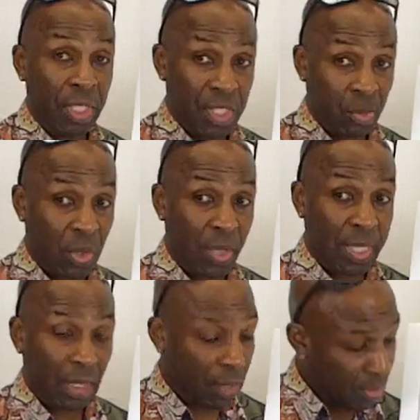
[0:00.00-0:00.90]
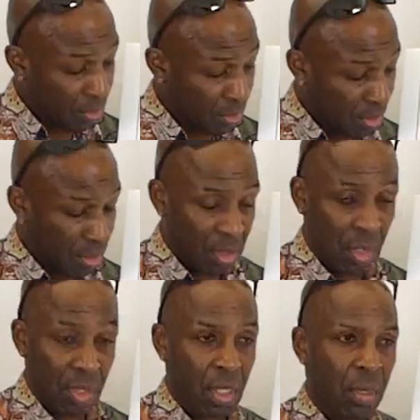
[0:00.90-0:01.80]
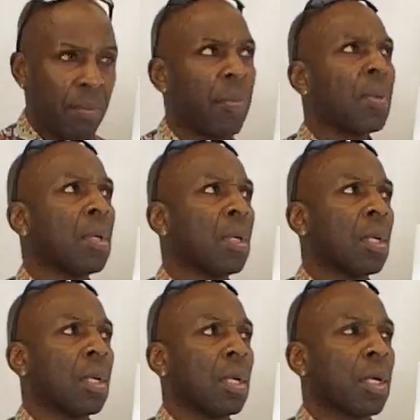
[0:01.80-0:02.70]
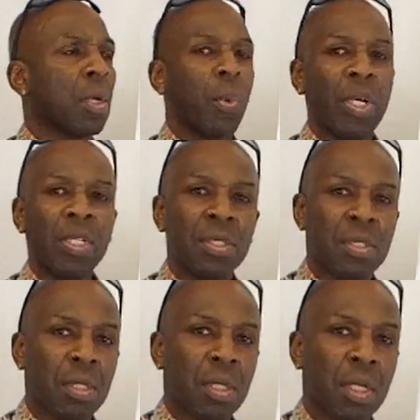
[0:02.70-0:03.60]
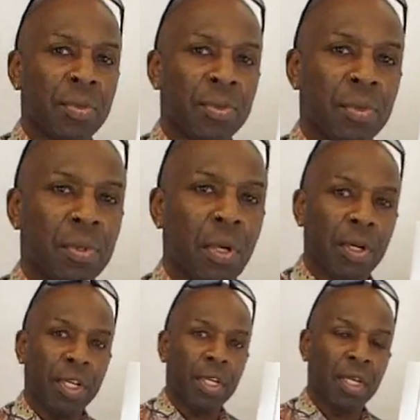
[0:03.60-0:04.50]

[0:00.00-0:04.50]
because we're quite close to the Queen's dock